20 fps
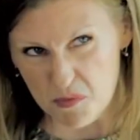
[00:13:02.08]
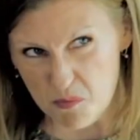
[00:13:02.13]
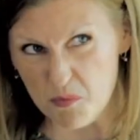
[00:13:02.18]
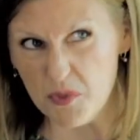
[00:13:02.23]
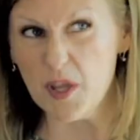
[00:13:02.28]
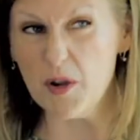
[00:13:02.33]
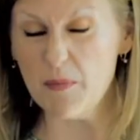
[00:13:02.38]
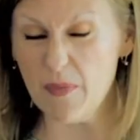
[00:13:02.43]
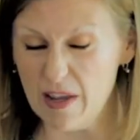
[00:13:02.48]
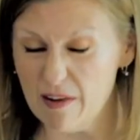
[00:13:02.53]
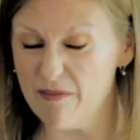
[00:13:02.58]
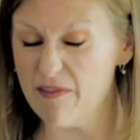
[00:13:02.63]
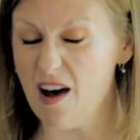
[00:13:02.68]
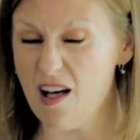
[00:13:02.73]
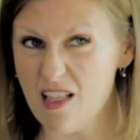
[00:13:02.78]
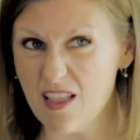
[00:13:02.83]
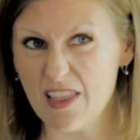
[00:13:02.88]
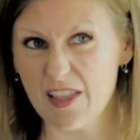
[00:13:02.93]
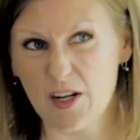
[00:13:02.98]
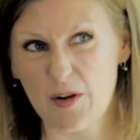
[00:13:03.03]
they may
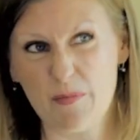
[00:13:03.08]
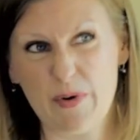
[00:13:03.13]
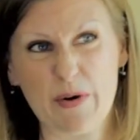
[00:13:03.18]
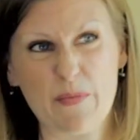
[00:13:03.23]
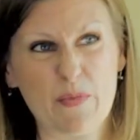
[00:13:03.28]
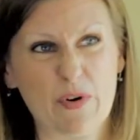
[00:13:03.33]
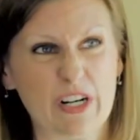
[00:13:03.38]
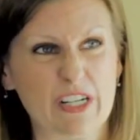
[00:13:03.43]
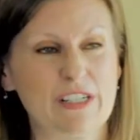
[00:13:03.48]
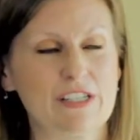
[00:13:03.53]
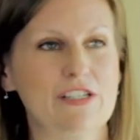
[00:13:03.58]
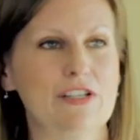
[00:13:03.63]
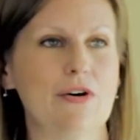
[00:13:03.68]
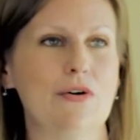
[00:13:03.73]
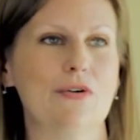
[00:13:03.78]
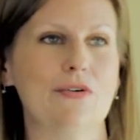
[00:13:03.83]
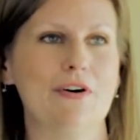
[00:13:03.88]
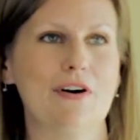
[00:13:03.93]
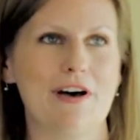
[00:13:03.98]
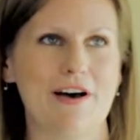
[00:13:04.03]
fall a little bit more.
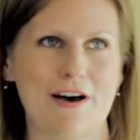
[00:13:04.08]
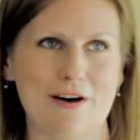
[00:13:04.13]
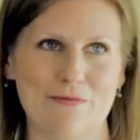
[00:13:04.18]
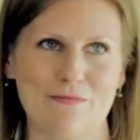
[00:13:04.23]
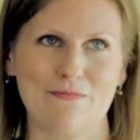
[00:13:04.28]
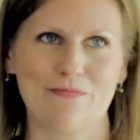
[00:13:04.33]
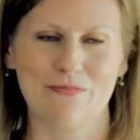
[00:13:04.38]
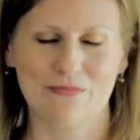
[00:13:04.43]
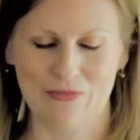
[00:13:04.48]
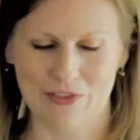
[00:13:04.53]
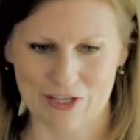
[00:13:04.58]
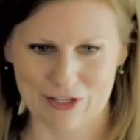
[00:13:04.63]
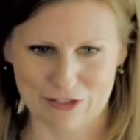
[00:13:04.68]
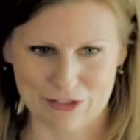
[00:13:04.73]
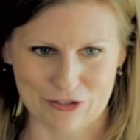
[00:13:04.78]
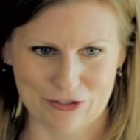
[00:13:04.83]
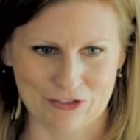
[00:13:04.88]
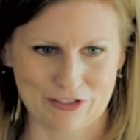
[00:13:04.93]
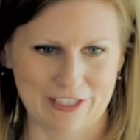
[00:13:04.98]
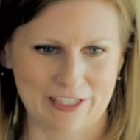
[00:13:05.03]
So they
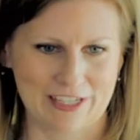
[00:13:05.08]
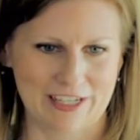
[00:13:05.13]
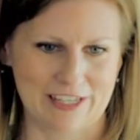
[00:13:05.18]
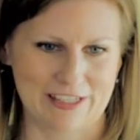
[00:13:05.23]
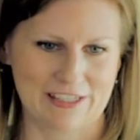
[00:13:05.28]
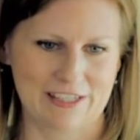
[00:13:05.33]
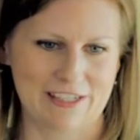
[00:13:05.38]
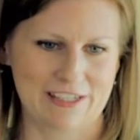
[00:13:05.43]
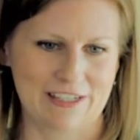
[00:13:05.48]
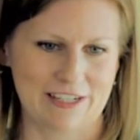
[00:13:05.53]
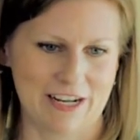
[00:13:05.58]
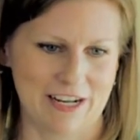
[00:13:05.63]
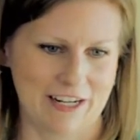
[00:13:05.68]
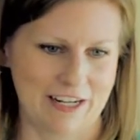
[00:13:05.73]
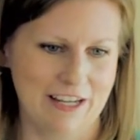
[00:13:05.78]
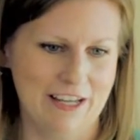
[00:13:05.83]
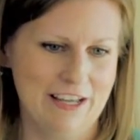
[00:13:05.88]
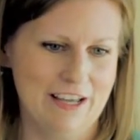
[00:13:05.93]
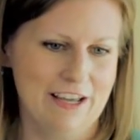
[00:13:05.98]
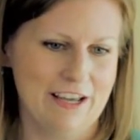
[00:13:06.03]
certainly can
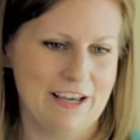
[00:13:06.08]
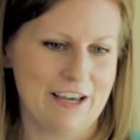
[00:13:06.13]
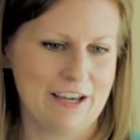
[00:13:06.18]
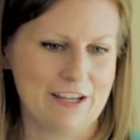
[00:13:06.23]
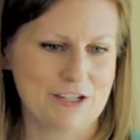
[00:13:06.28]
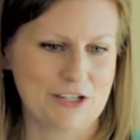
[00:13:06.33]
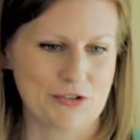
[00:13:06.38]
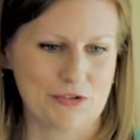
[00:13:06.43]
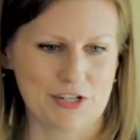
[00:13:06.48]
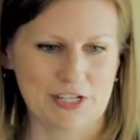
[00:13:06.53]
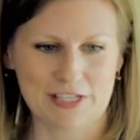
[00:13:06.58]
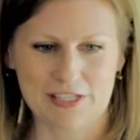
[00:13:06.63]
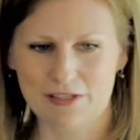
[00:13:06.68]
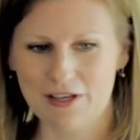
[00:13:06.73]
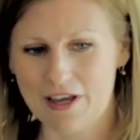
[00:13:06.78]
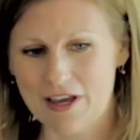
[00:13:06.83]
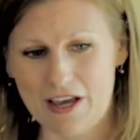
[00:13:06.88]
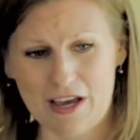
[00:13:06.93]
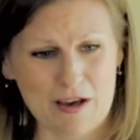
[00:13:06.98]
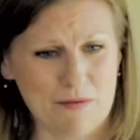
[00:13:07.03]
sustain injuries,
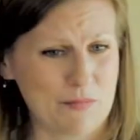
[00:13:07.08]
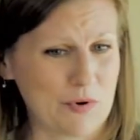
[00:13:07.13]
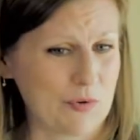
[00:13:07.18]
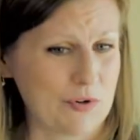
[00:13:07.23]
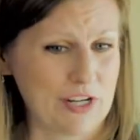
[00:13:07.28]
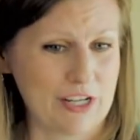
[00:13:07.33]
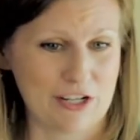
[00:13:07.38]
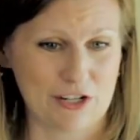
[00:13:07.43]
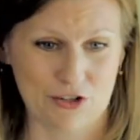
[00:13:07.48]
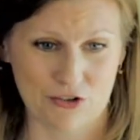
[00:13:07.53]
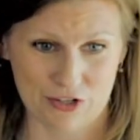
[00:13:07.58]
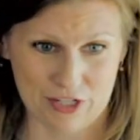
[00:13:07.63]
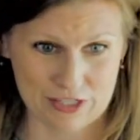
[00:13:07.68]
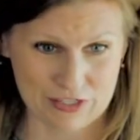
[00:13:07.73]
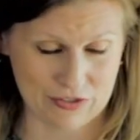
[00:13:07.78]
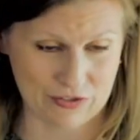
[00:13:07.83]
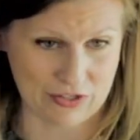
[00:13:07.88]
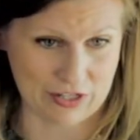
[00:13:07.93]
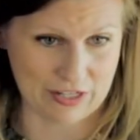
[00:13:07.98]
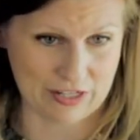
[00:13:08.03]
bony
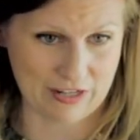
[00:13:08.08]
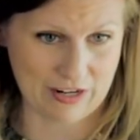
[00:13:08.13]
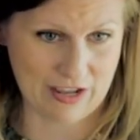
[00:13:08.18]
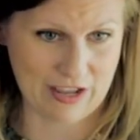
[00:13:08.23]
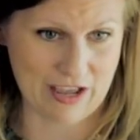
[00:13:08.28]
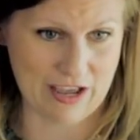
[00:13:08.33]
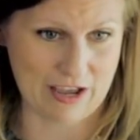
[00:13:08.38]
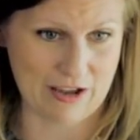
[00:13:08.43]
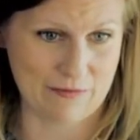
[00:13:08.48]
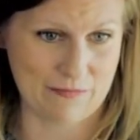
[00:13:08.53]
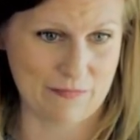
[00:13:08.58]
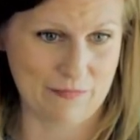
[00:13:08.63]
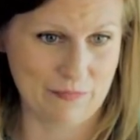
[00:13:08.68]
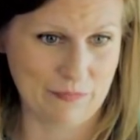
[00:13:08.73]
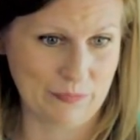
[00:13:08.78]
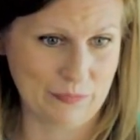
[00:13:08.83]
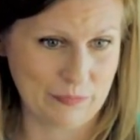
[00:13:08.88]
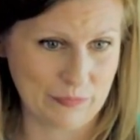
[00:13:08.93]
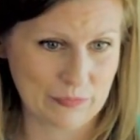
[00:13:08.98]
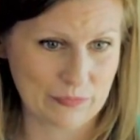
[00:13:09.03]
injuries, or
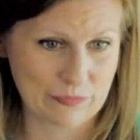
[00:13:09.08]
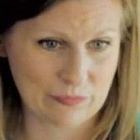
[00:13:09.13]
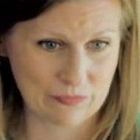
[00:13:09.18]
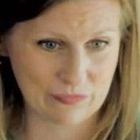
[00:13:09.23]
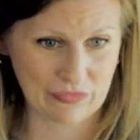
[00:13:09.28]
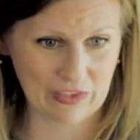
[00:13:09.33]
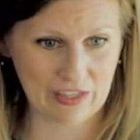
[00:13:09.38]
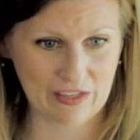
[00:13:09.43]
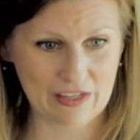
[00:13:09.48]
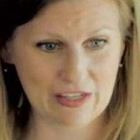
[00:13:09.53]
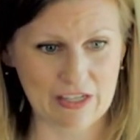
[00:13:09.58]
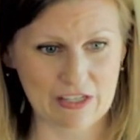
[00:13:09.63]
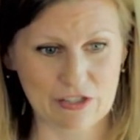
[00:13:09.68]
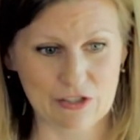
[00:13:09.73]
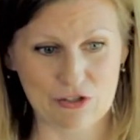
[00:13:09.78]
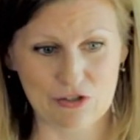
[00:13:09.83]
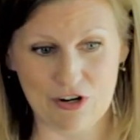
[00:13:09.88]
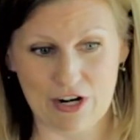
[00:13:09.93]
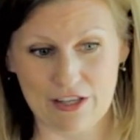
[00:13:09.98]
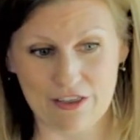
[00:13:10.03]
can
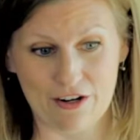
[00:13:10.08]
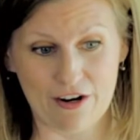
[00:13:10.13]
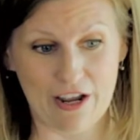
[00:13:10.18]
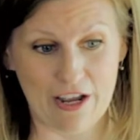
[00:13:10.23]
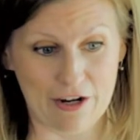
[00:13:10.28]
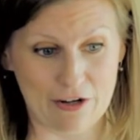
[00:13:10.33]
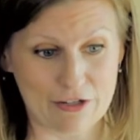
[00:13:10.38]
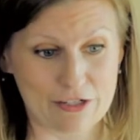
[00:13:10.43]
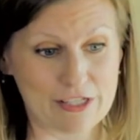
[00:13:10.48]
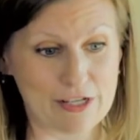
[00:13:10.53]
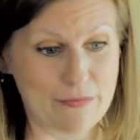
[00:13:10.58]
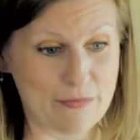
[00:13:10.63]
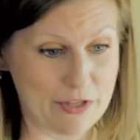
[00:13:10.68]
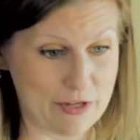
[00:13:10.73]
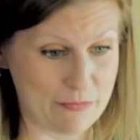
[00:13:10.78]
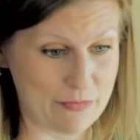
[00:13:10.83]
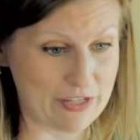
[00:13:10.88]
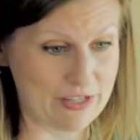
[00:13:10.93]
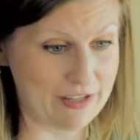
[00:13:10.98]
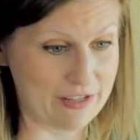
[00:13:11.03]
strike their head or
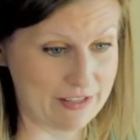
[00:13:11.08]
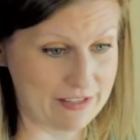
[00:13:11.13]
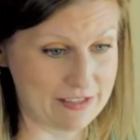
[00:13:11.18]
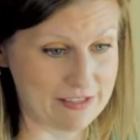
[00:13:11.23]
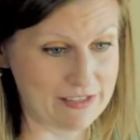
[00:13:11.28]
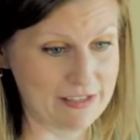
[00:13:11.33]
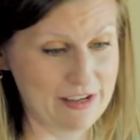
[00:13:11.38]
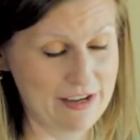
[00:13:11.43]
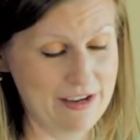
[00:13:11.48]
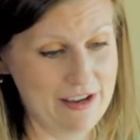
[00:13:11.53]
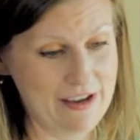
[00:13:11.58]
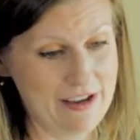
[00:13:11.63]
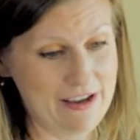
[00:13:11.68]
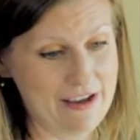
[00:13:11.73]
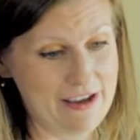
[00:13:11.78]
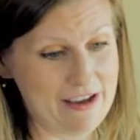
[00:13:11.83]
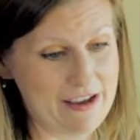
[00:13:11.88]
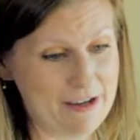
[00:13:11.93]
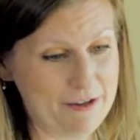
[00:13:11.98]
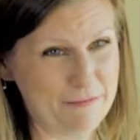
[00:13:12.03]
something because
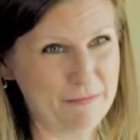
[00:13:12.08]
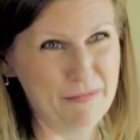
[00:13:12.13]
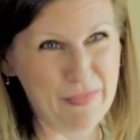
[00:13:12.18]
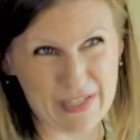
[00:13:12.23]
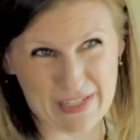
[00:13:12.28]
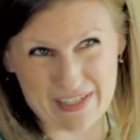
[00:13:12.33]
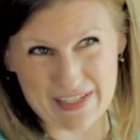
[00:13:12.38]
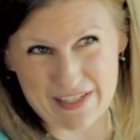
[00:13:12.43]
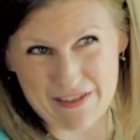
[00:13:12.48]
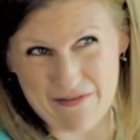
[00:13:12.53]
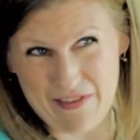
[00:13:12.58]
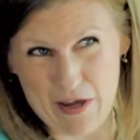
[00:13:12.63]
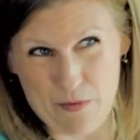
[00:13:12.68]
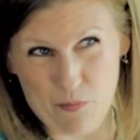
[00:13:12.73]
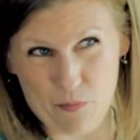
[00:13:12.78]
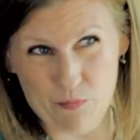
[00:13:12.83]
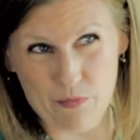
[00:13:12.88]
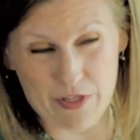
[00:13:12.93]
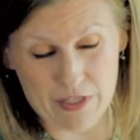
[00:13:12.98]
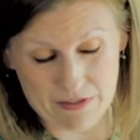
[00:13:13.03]
of that
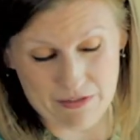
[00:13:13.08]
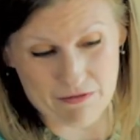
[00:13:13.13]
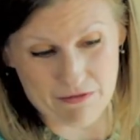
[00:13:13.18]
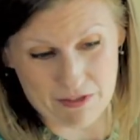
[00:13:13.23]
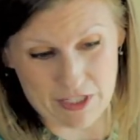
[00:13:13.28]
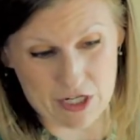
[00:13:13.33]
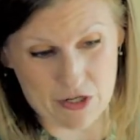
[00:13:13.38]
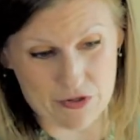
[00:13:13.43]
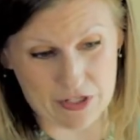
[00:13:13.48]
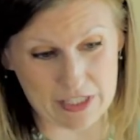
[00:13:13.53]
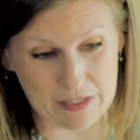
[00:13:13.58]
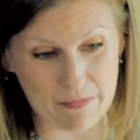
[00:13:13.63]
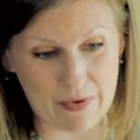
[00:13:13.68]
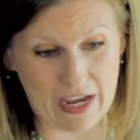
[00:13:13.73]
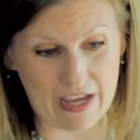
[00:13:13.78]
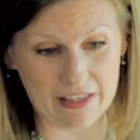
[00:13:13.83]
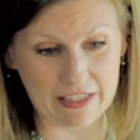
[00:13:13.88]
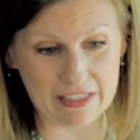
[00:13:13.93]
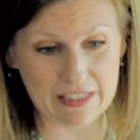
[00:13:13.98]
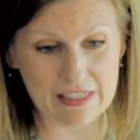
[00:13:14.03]
decreased
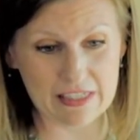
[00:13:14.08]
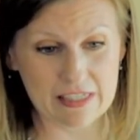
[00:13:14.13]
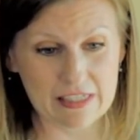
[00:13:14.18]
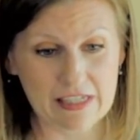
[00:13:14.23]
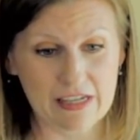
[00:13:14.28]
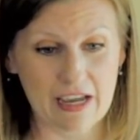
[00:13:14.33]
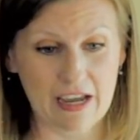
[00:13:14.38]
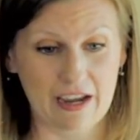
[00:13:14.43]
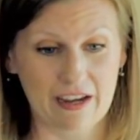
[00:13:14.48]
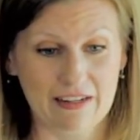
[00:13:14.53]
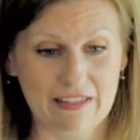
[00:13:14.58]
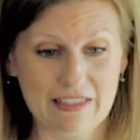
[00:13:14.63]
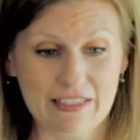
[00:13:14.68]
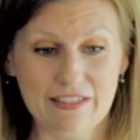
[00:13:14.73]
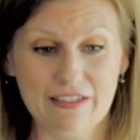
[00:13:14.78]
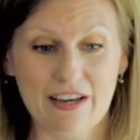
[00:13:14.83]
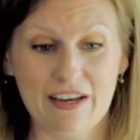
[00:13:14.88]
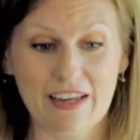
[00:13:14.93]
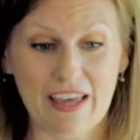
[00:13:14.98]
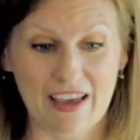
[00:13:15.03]
balance. And
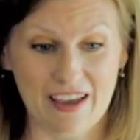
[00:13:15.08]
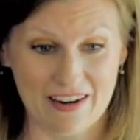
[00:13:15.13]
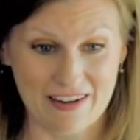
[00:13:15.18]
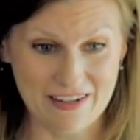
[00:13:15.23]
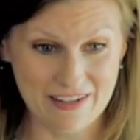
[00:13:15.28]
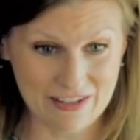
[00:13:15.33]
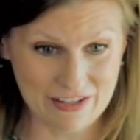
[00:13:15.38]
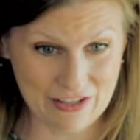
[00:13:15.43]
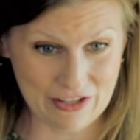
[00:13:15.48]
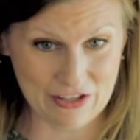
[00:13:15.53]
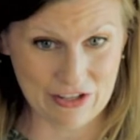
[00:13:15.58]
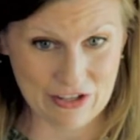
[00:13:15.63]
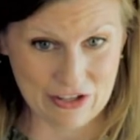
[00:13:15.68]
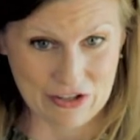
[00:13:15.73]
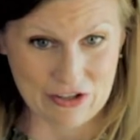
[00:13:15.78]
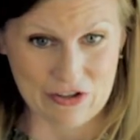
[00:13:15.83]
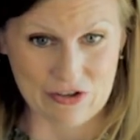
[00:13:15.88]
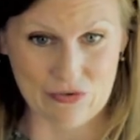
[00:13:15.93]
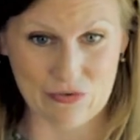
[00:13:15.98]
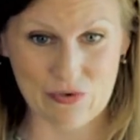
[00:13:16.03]
again,
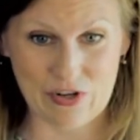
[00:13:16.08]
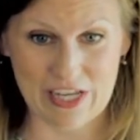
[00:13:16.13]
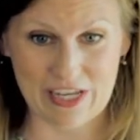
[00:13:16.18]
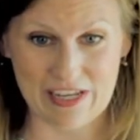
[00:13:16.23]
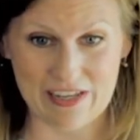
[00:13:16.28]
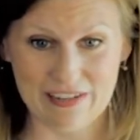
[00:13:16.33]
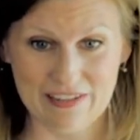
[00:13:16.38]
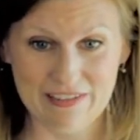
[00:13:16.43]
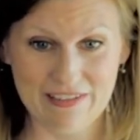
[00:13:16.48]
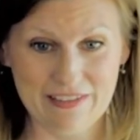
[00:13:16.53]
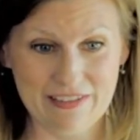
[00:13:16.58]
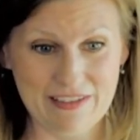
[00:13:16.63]
we